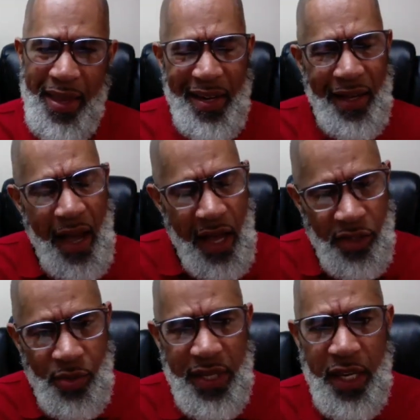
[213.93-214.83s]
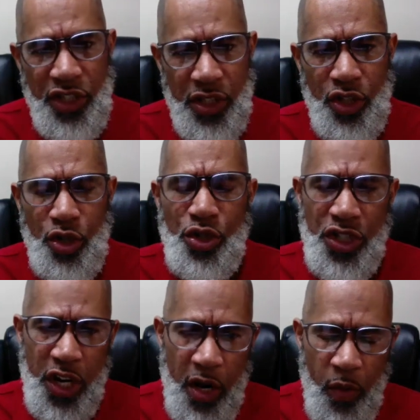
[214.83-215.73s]
In a consultation, you
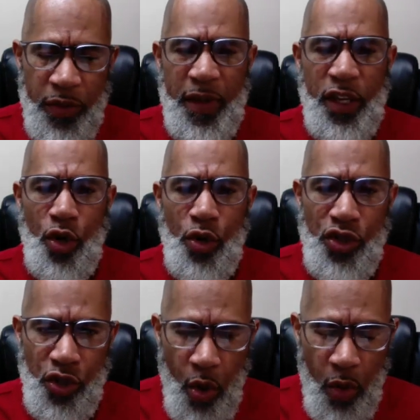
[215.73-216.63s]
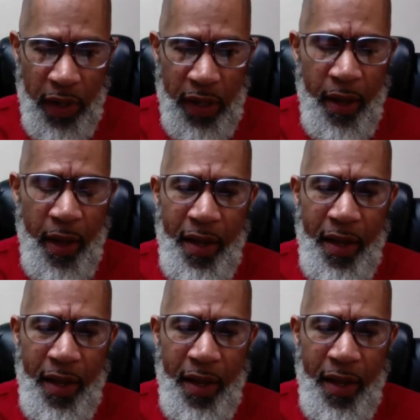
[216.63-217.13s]
share with me your story,